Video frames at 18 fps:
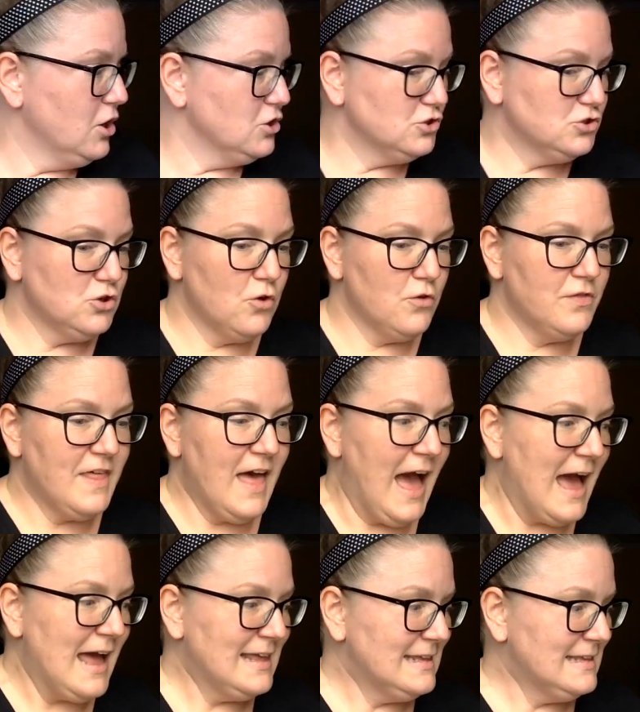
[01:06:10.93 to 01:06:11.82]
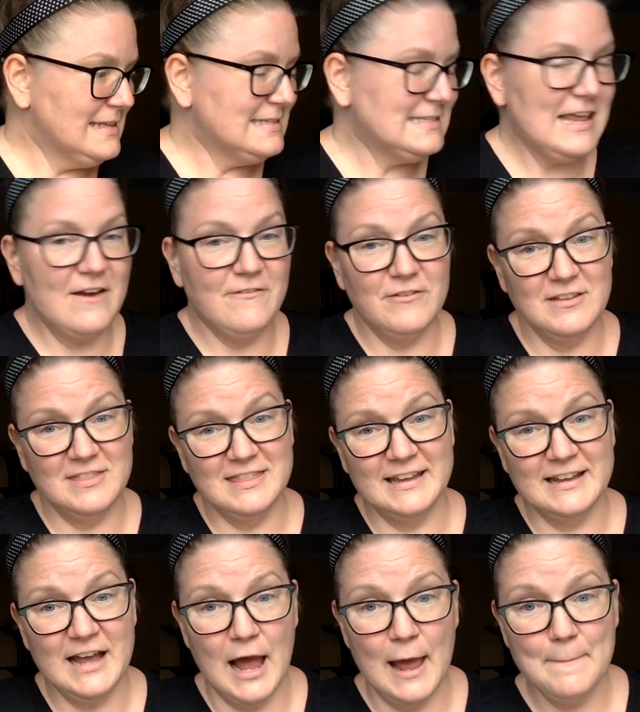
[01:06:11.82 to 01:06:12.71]
So that is
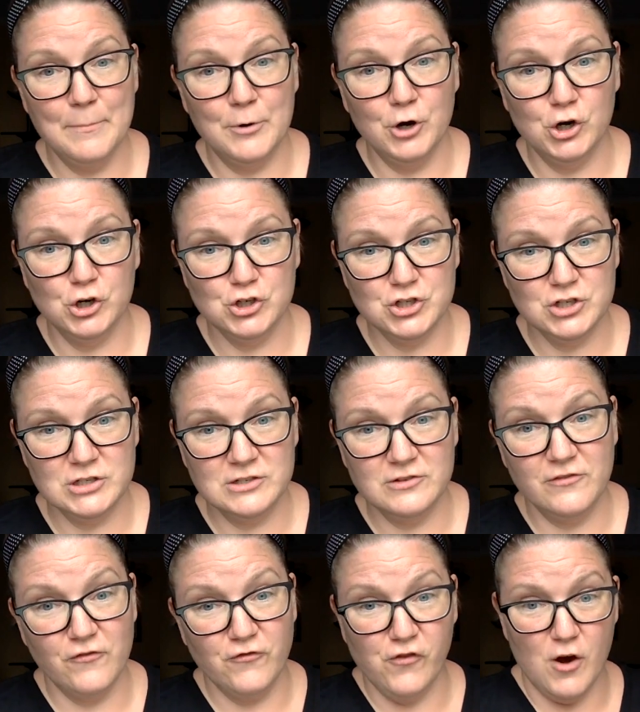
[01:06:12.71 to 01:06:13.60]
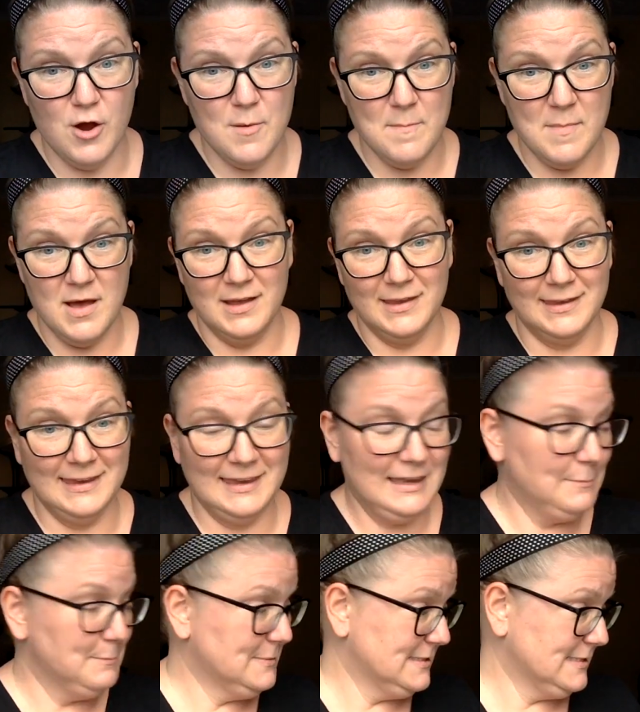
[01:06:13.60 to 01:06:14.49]
everything I purchased from
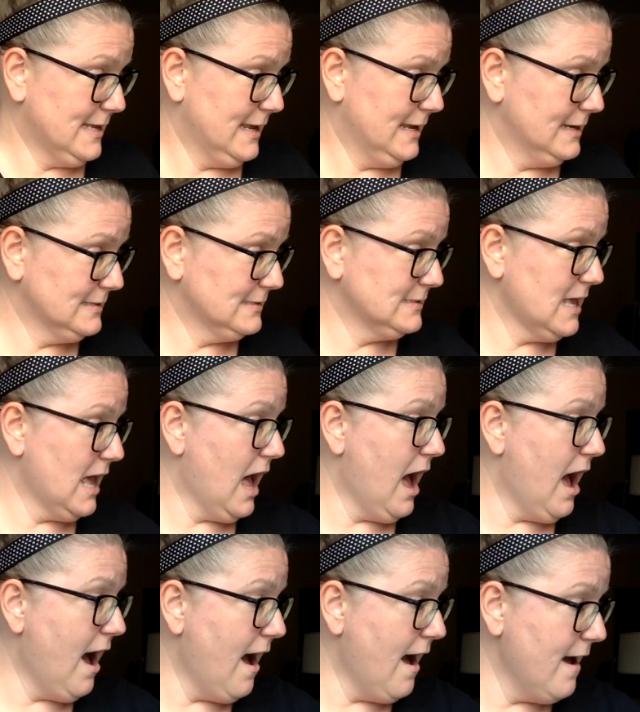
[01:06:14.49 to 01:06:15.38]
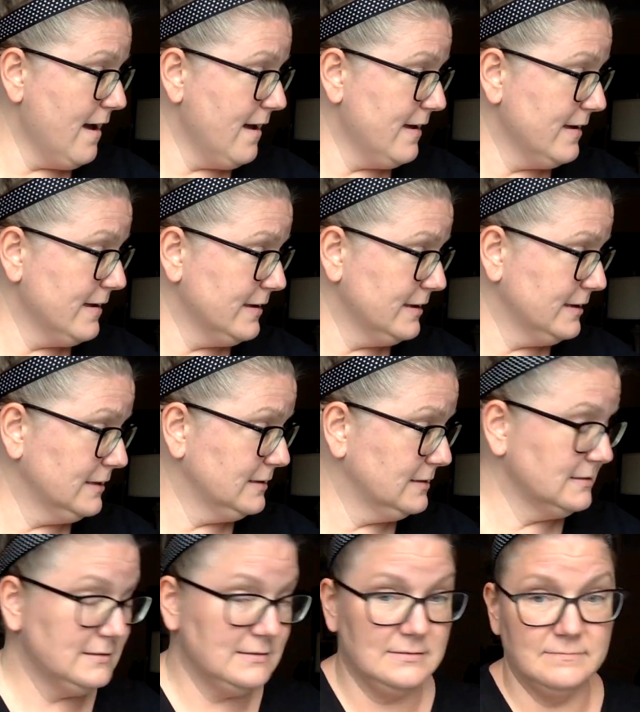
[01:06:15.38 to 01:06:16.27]
Keepsakes.
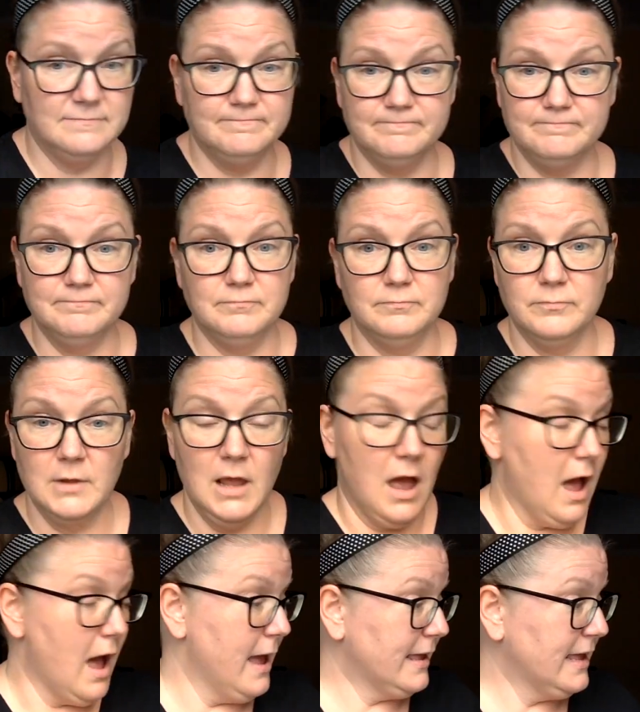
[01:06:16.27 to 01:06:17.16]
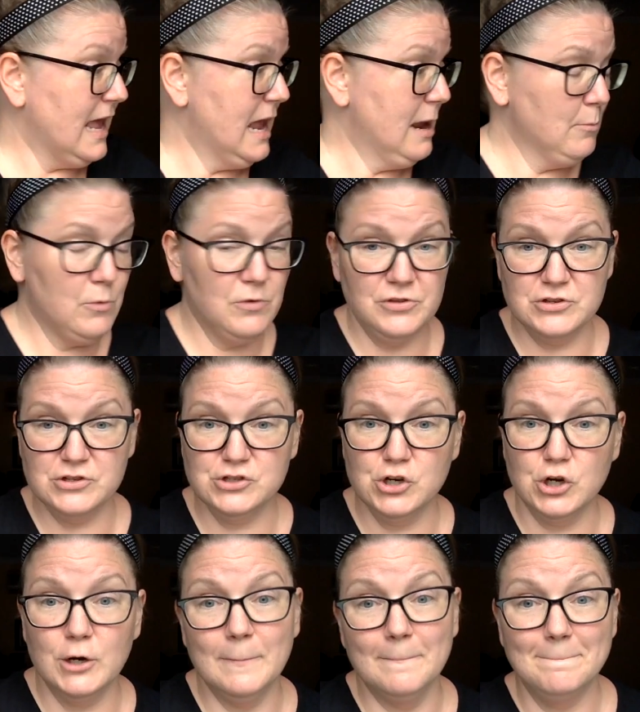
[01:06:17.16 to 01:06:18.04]
I I came with a
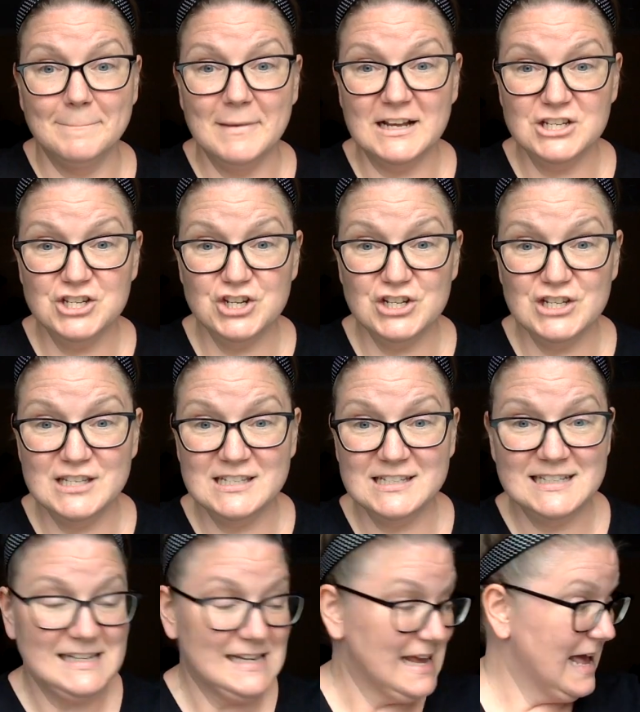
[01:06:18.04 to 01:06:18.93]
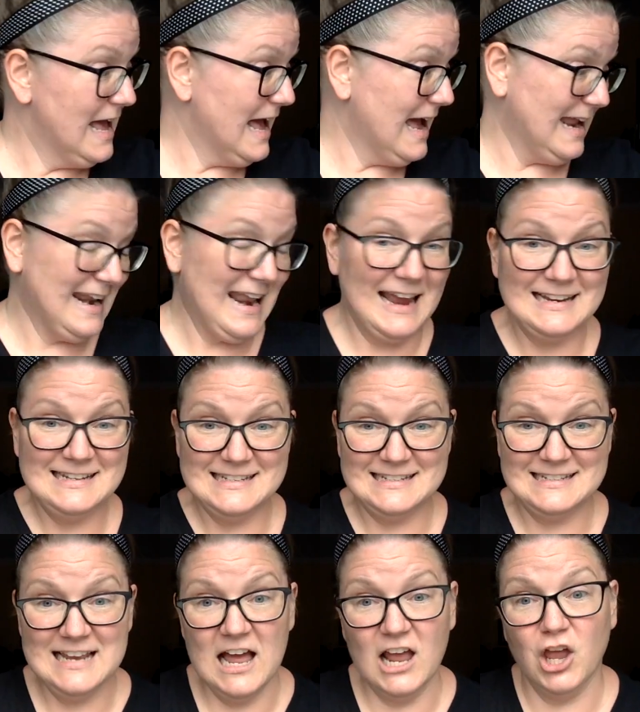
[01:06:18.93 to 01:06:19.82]
certain budget and I
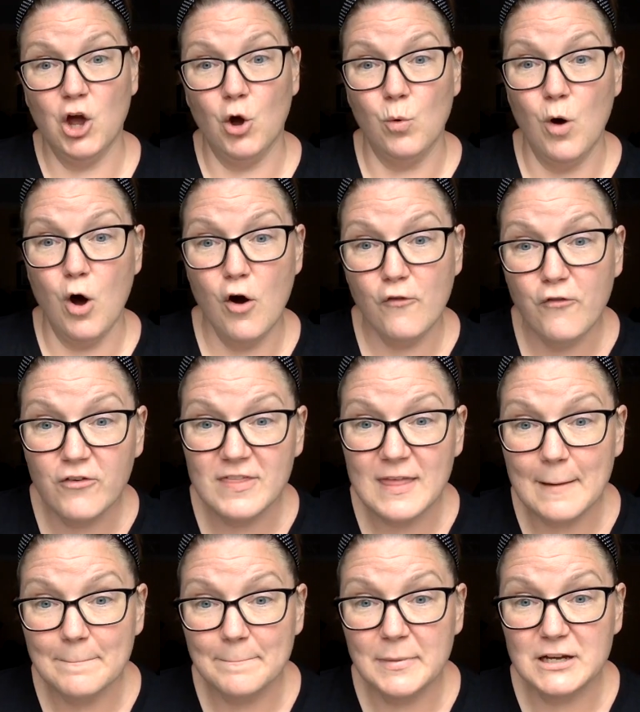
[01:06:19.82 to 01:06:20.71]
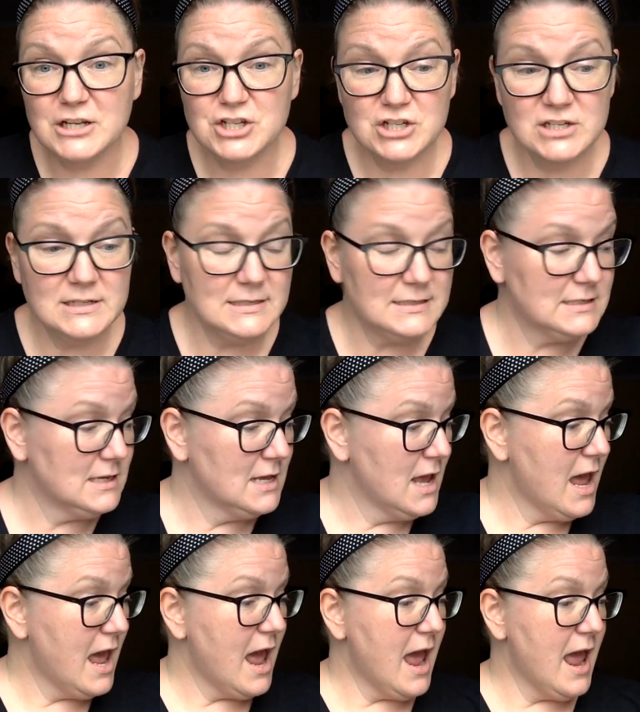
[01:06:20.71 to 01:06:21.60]
did not go over that budget
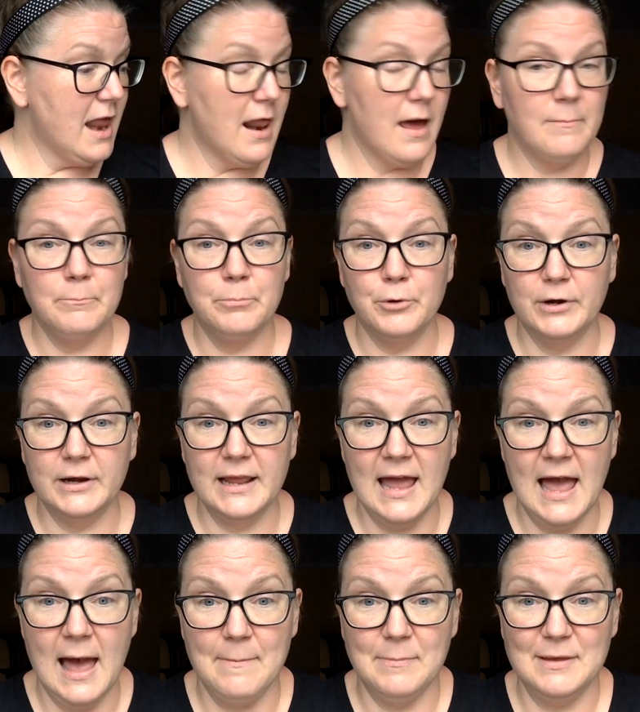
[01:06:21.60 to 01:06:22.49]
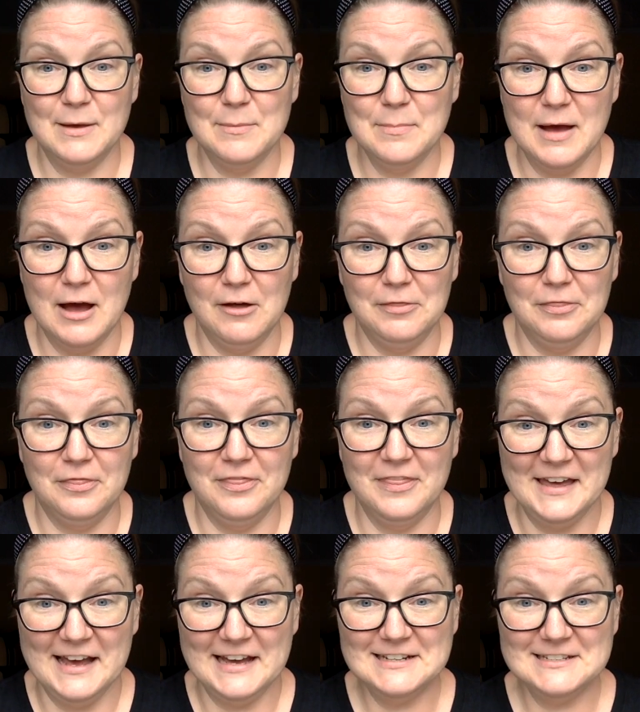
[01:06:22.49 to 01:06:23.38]
and I'm pretty happy about
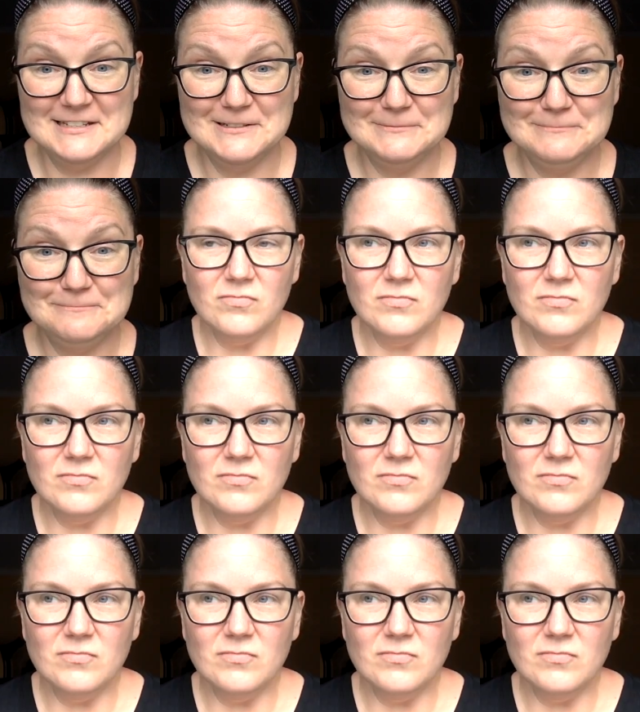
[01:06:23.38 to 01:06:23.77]
that.